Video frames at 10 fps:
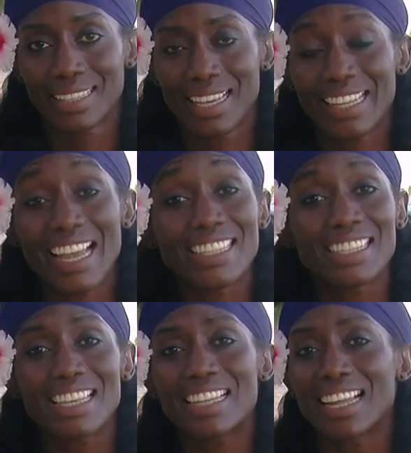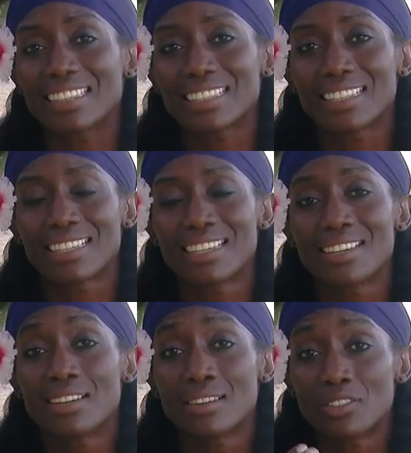And I see that
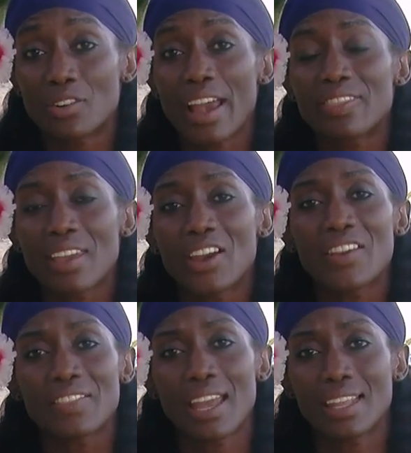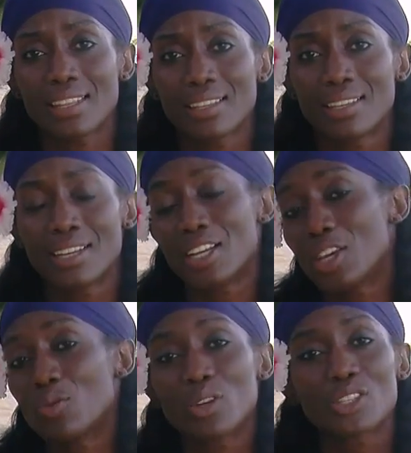right there and then,
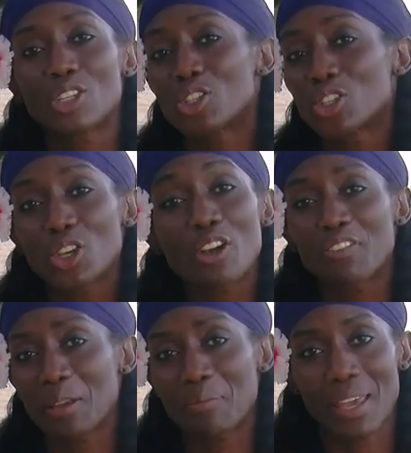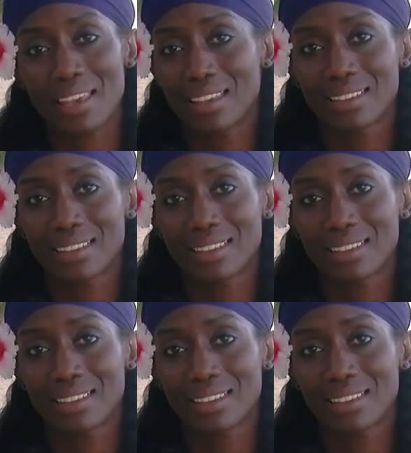it wasn't serving me